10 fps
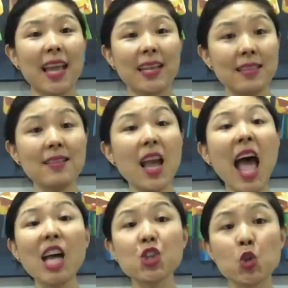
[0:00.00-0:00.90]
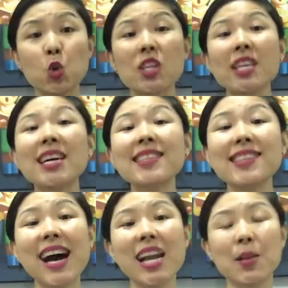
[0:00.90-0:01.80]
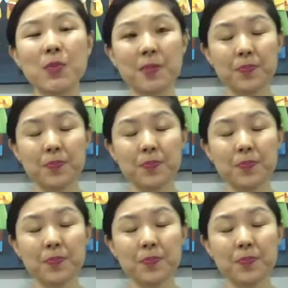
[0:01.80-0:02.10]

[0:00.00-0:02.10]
in as short a time.